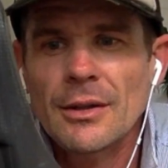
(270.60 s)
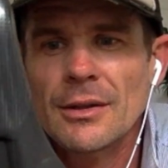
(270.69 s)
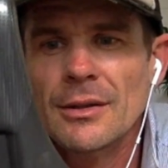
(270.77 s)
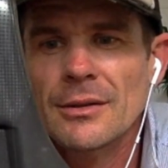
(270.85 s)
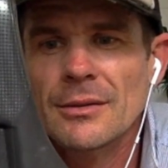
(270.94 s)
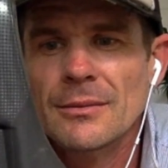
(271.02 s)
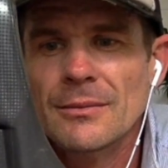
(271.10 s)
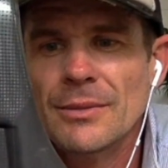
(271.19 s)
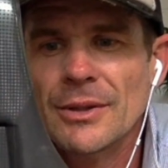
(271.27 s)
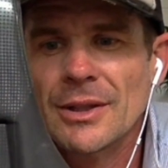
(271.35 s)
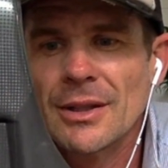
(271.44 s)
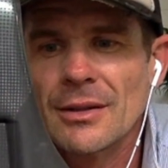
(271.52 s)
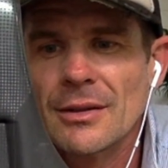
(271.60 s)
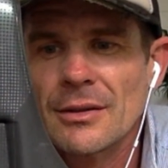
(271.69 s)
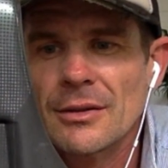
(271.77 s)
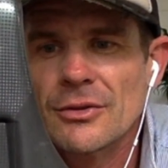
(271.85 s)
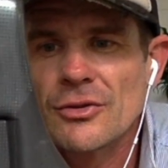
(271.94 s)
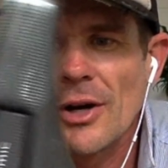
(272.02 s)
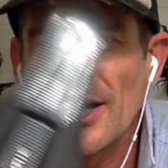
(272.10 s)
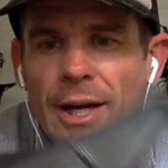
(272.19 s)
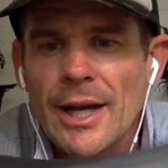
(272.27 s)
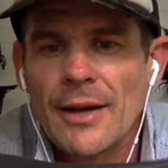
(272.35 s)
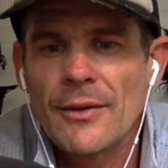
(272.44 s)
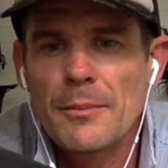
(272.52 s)
Um, but yeah, try it
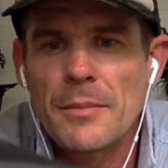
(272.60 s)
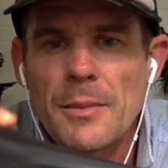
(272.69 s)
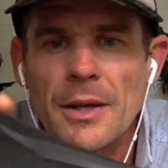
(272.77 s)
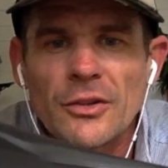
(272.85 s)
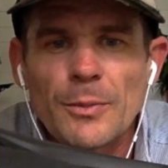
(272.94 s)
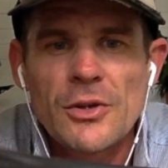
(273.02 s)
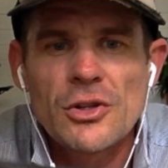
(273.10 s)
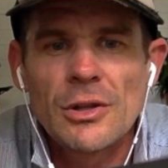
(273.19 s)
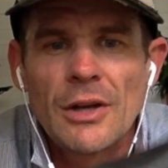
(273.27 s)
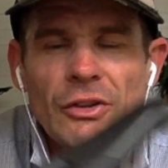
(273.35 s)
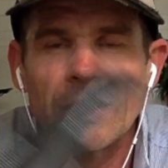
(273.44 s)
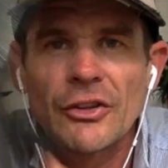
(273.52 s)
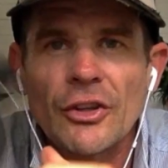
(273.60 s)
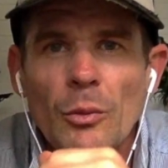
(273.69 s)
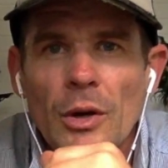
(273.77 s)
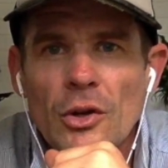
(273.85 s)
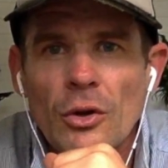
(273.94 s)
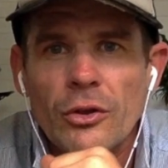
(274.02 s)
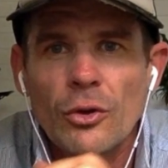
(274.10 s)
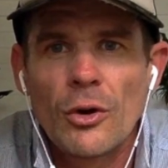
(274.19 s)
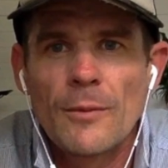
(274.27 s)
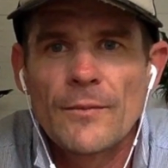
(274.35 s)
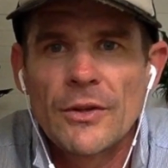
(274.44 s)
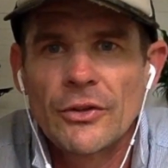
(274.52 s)
out. The Mimic Specialized. Let us know what your
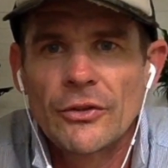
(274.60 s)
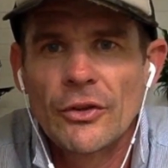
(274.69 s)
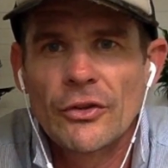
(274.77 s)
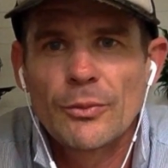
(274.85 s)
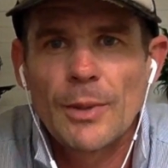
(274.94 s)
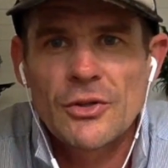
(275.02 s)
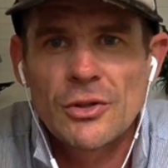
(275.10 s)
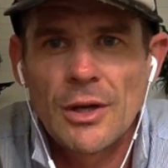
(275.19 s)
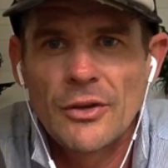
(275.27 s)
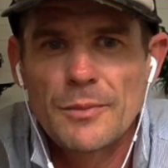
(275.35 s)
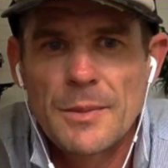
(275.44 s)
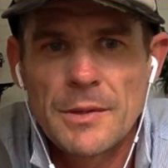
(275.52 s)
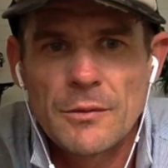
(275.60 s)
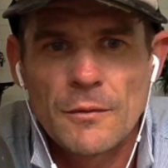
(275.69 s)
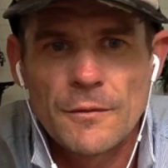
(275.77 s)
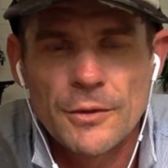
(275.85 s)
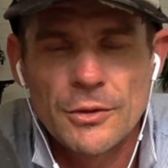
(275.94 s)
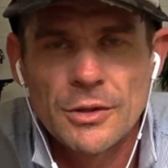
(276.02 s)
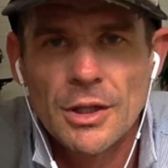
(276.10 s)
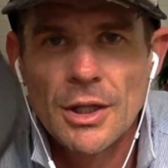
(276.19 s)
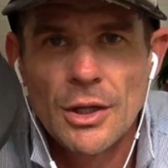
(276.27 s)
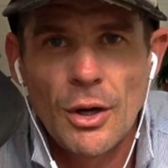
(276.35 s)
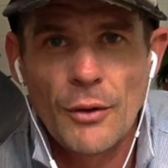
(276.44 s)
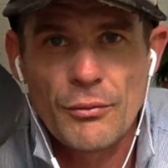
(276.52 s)
thought. This is a Specialized Mimic review.
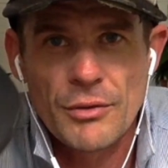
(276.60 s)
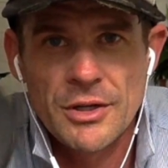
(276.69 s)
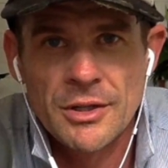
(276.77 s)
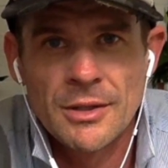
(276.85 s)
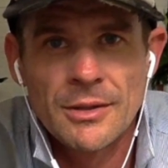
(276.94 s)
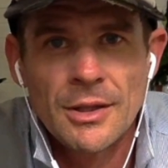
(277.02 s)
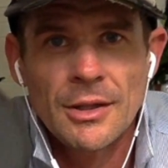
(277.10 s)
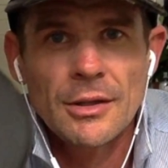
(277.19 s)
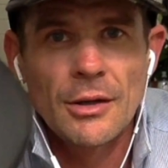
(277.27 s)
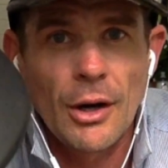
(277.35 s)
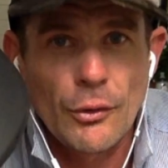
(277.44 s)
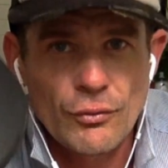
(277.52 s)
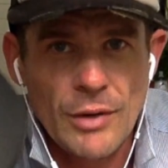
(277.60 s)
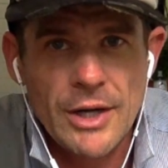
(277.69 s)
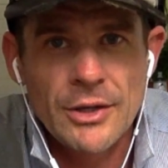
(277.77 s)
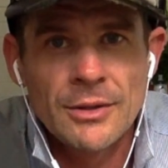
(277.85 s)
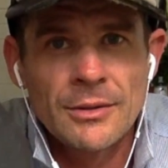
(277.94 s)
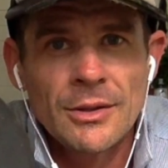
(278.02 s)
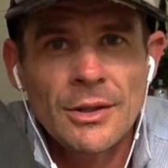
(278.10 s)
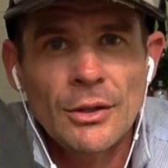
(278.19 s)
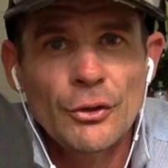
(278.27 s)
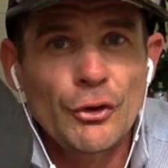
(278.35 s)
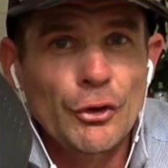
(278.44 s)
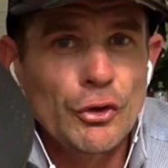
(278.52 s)
I've ridden it. I rate it.
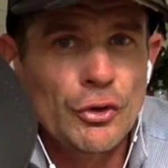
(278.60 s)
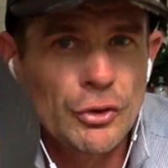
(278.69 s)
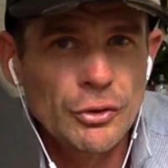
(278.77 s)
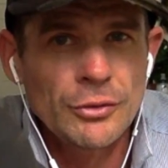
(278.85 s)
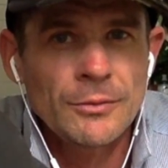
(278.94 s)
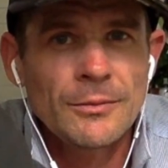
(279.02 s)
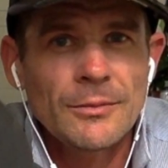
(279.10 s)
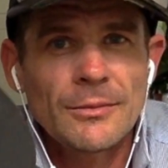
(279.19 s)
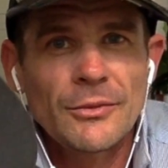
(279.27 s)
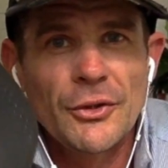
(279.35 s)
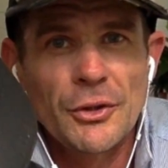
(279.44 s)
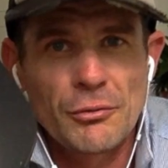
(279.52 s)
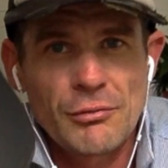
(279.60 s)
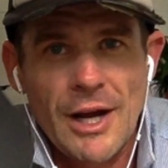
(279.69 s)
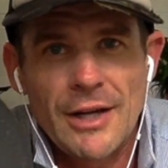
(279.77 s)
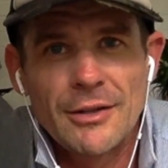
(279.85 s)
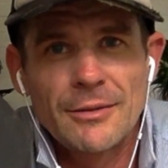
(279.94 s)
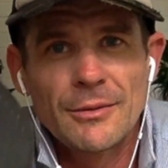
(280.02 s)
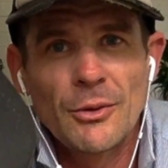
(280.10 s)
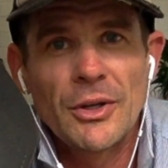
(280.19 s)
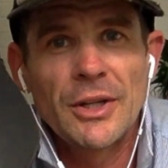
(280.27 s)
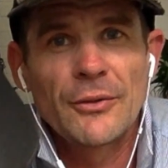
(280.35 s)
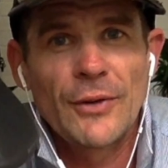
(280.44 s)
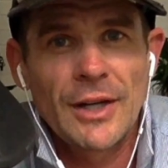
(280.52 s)
Do you? Do you rate it or
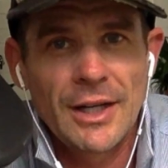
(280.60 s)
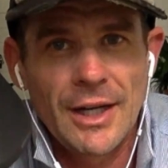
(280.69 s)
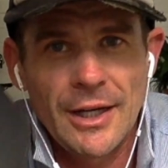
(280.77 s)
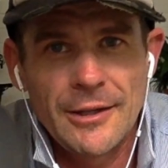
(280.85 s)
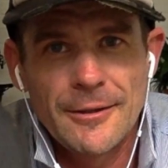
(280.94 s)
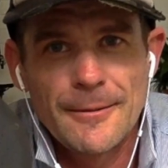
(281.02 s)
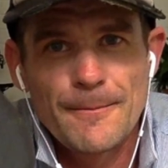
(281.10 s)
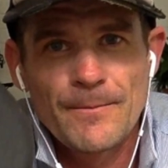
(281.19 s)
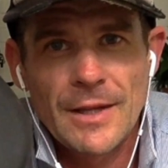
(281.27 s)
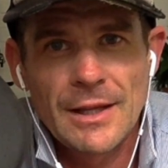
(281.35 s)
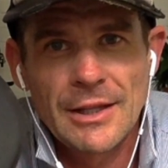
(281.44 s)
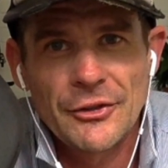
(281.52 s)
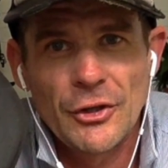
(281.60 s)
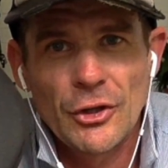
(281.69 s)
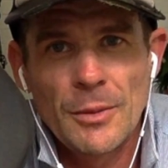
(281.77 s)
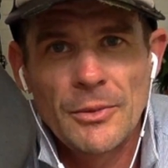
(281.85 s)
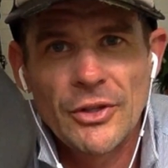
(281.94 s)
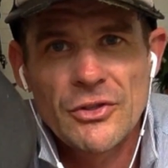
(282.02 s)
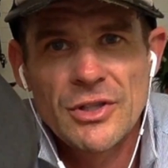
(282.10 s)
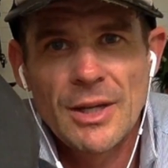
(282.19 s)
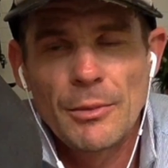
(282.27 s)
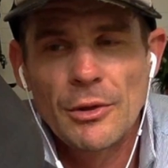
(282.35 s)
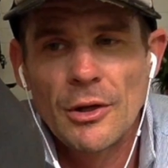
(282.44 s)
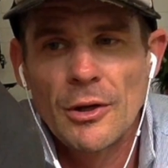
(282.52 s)
do you fucking hate it? Let us know in the comment section
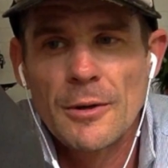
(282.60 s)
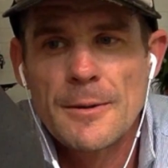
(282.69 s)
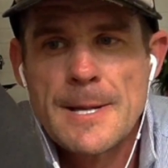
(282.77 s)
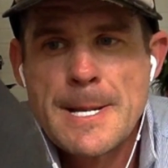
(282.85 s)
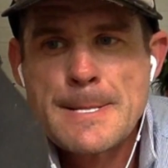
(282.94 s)
down below.